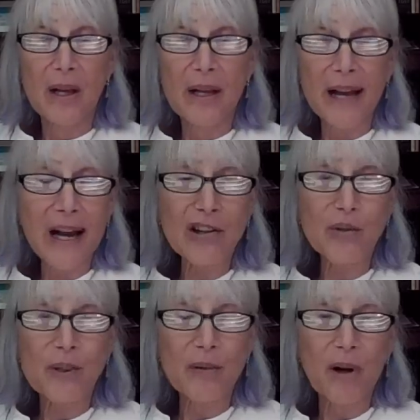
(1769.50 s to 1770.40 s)

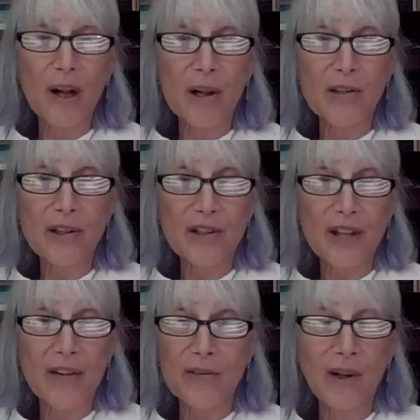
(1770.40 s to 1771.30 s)
Gastroenterologists
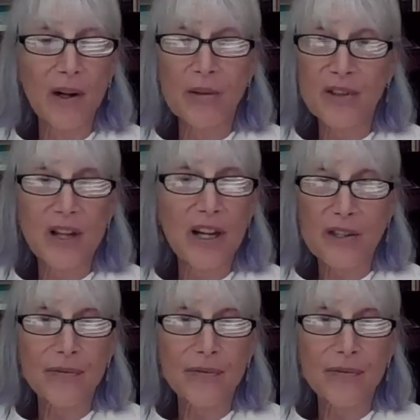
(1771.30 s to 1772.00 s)
have no test